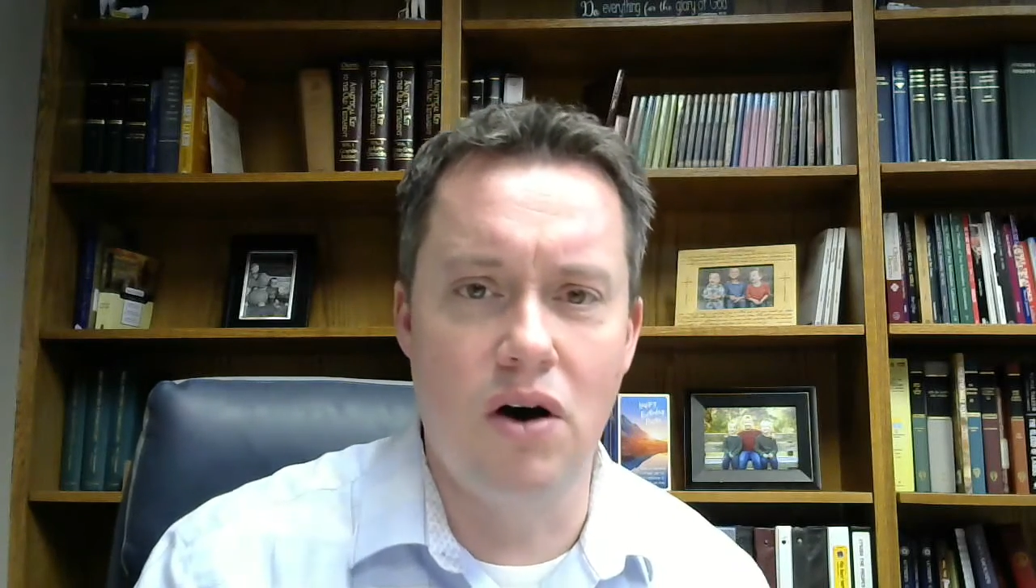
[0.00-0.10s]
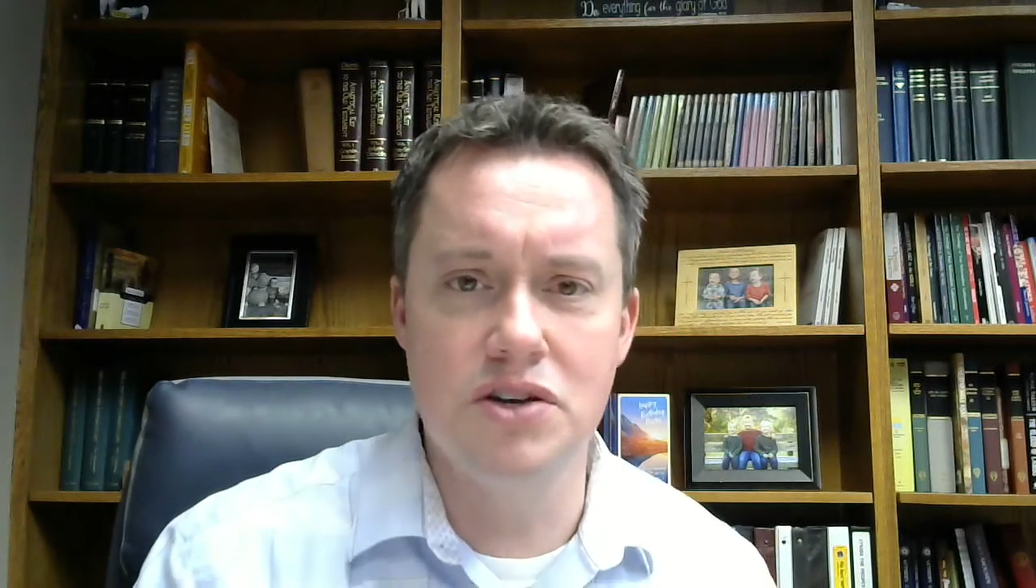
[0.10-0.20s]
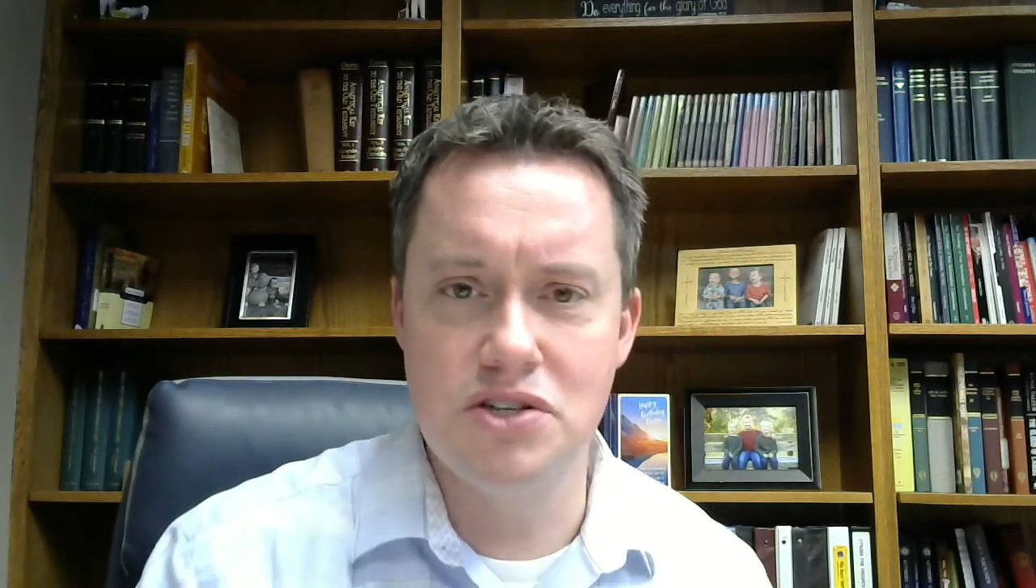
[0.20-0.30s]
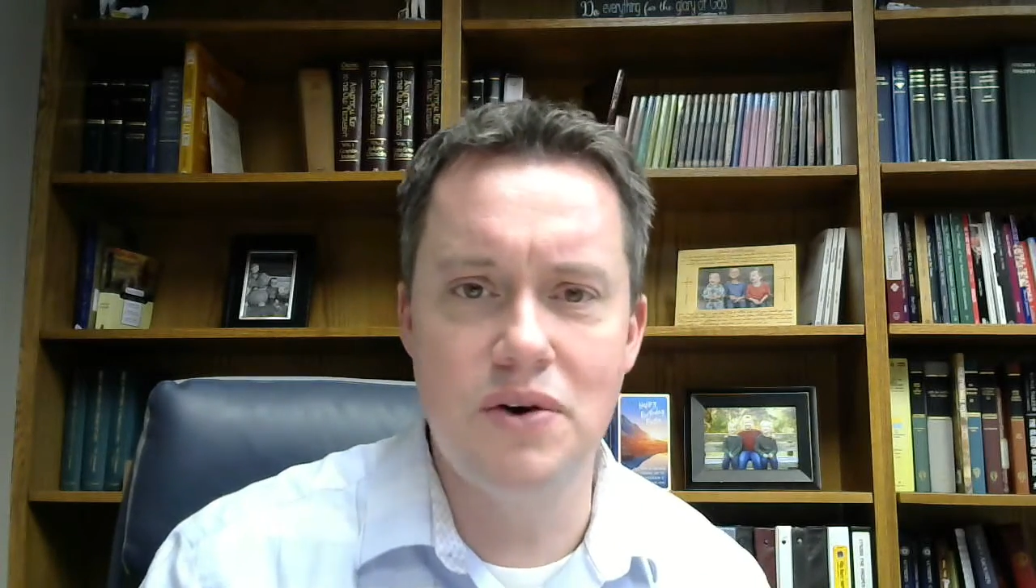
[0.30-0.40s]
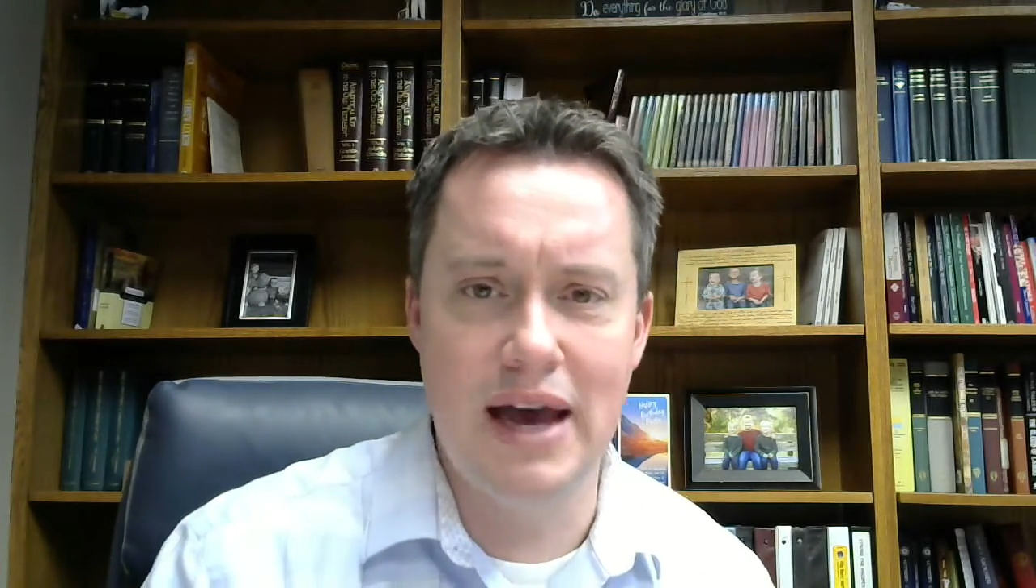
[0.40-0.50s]

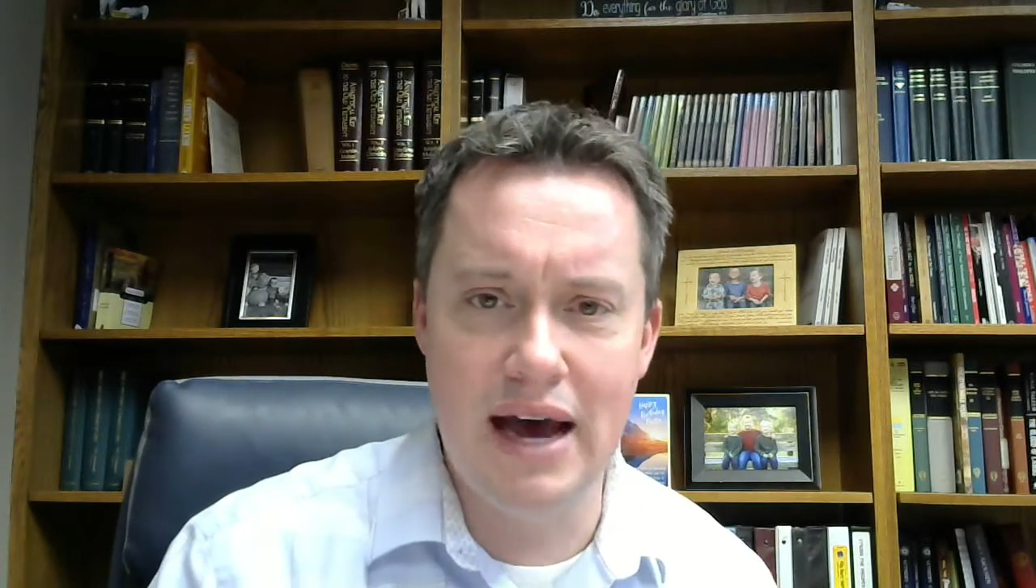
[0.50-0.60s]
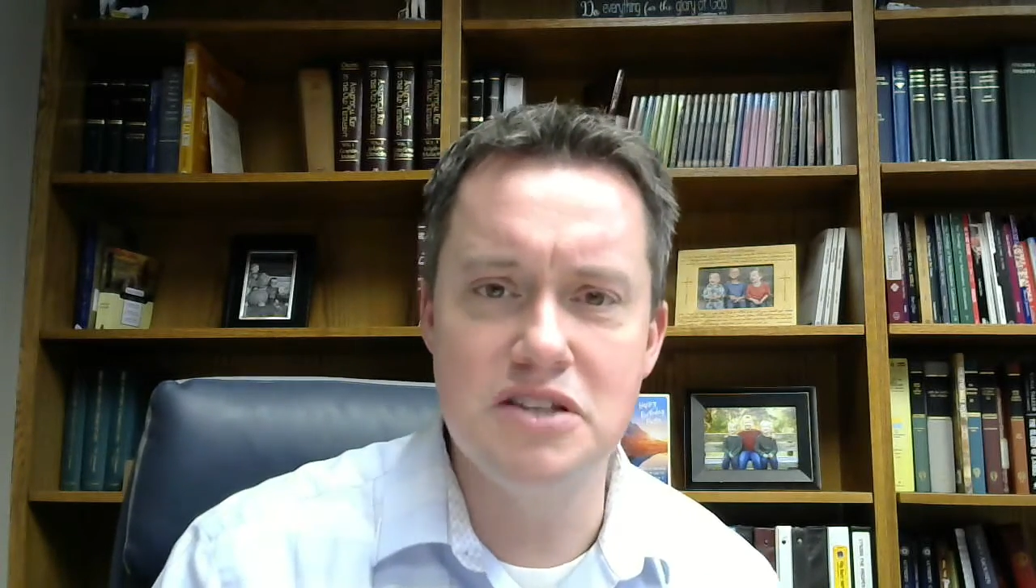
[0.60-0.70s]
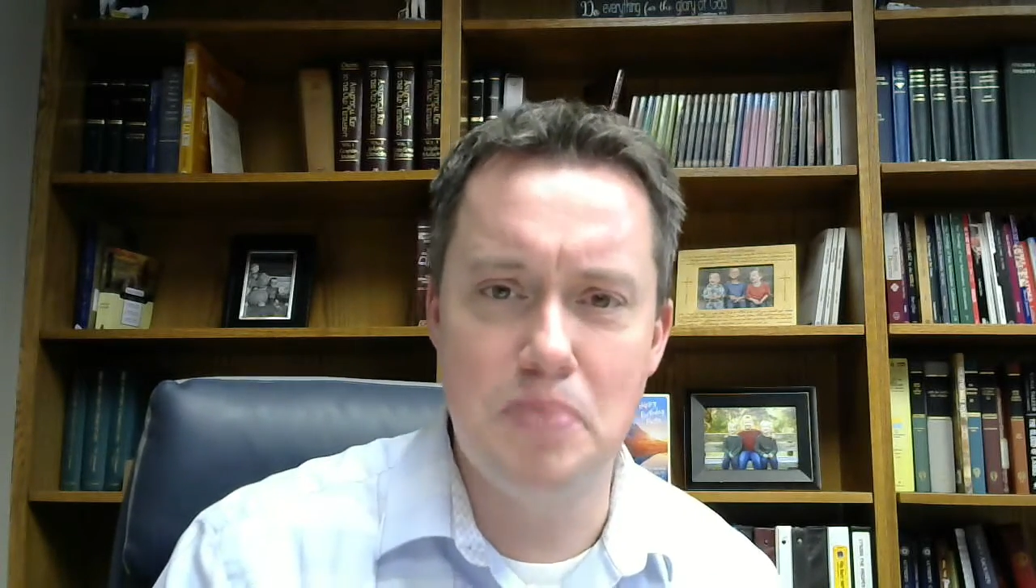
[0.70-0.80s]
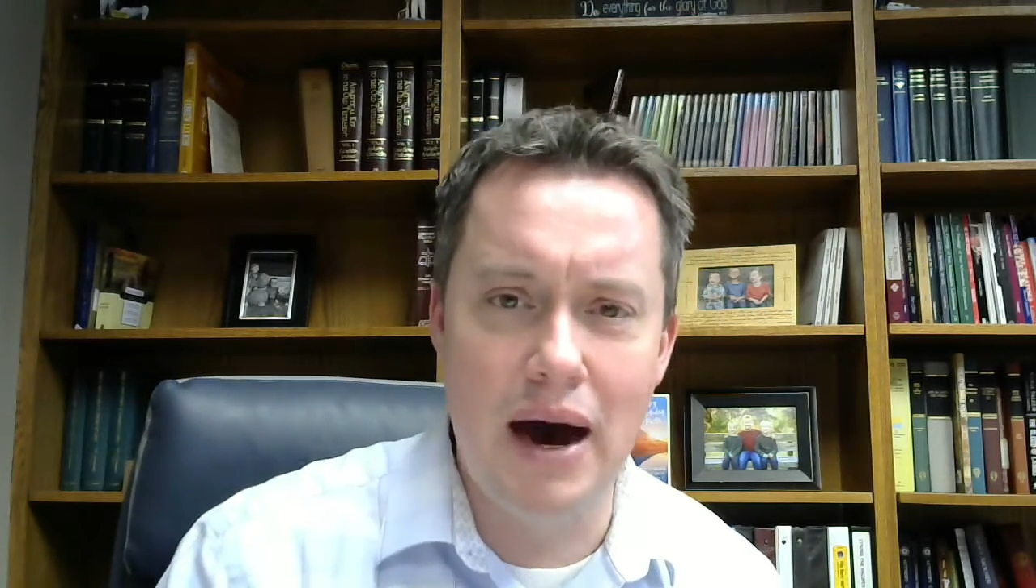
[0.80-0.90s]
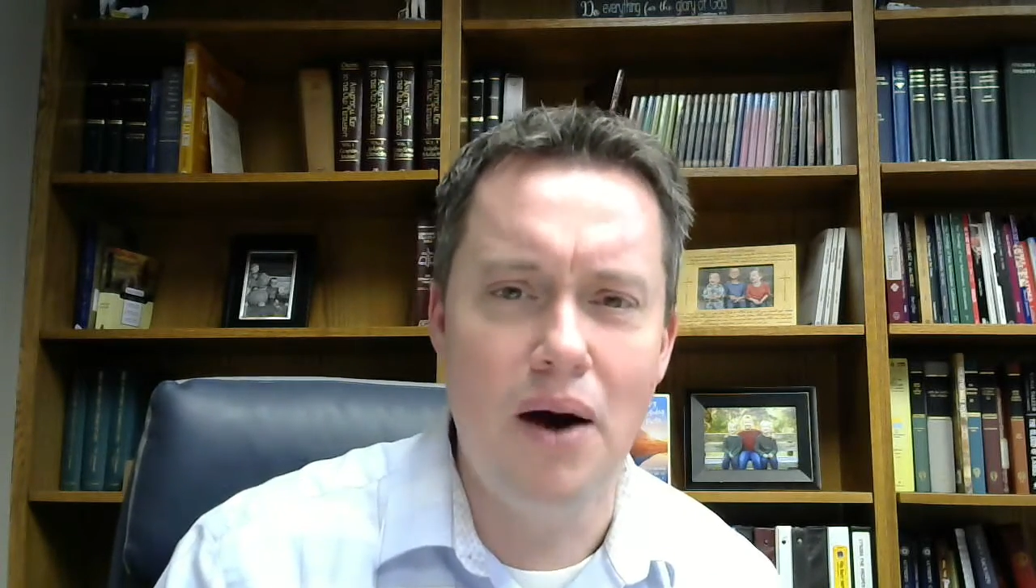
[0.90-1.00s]
also
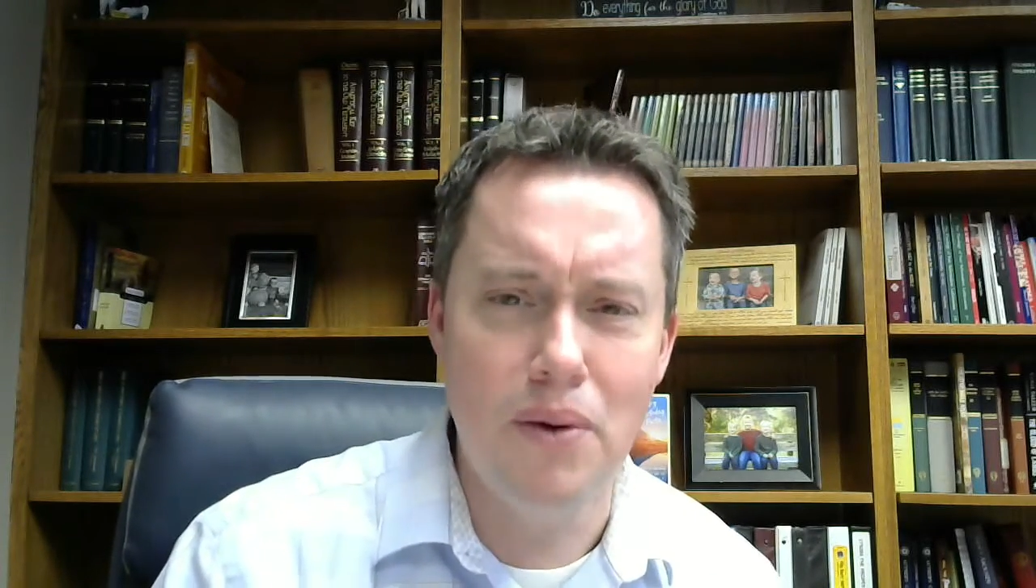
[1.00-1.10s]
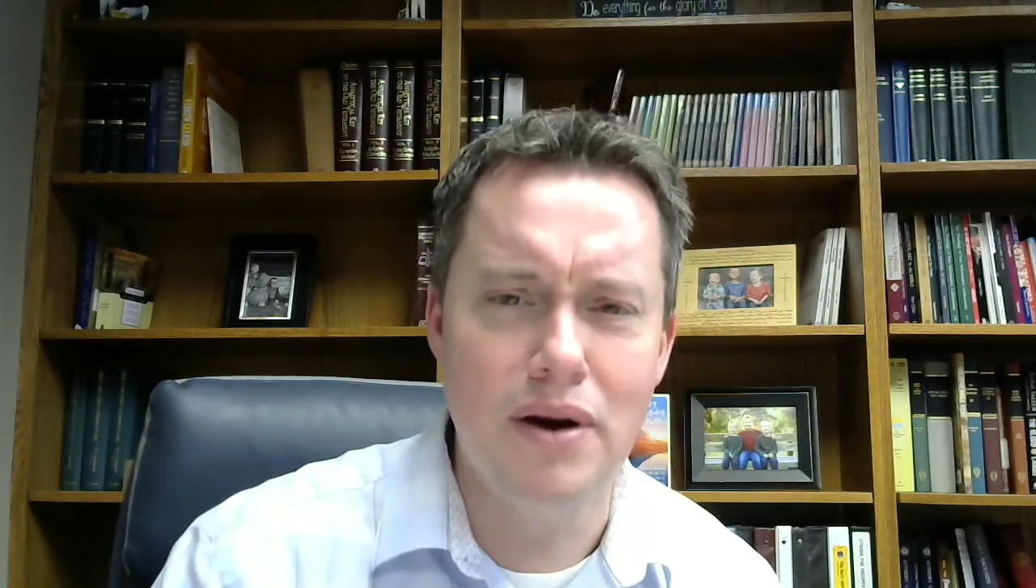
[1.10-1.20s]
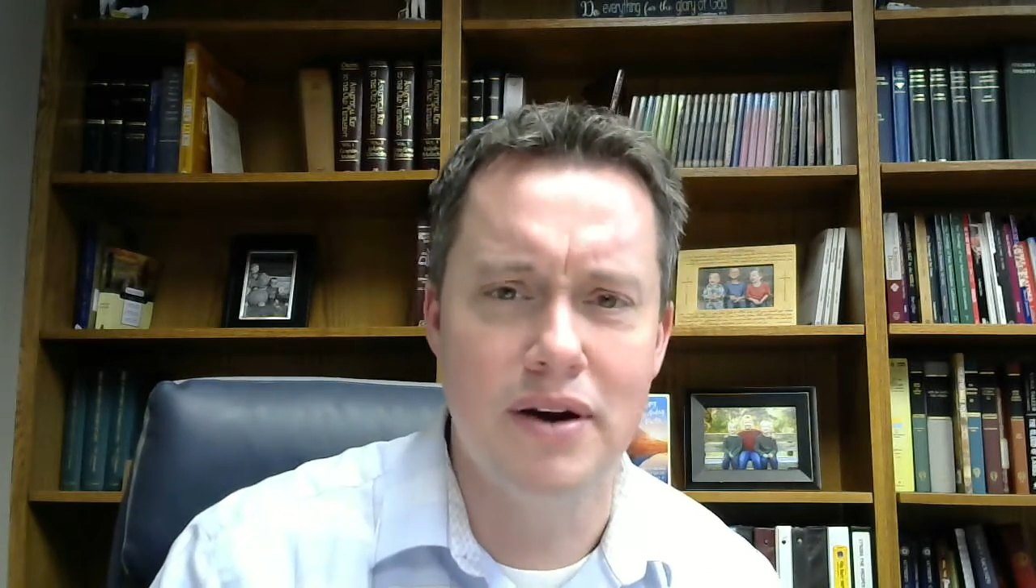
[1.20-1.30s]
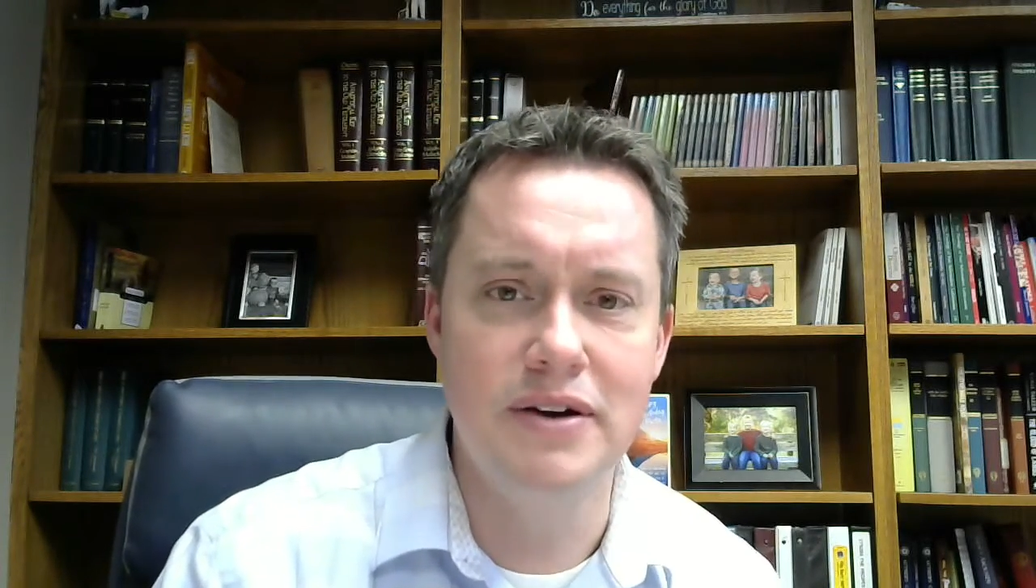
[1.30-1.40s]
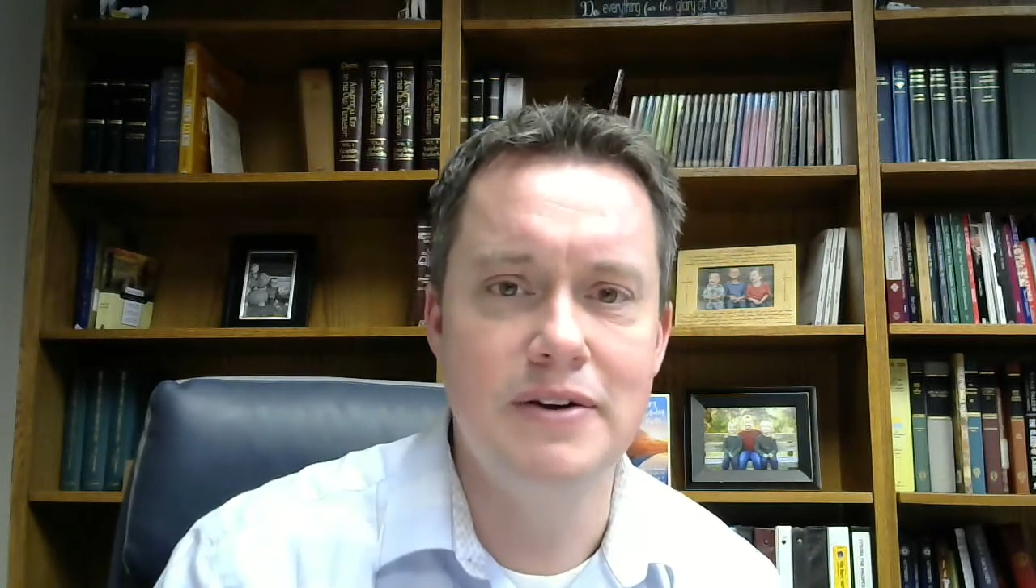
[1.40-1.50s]
has power.